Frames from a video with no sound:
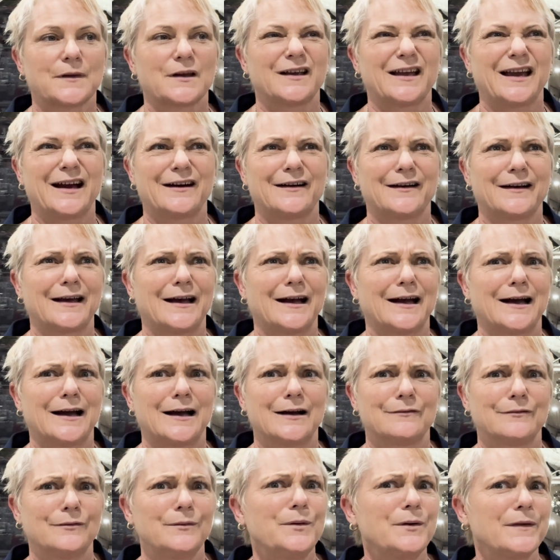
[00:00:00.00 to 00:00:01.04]
Hour and a
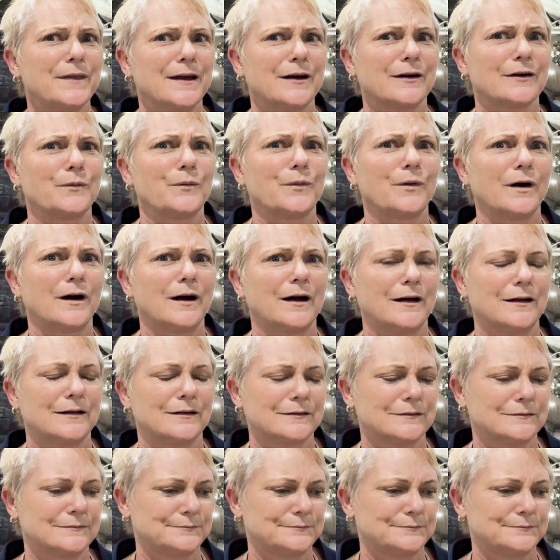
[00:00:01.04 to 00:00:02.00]
half. We were there a while.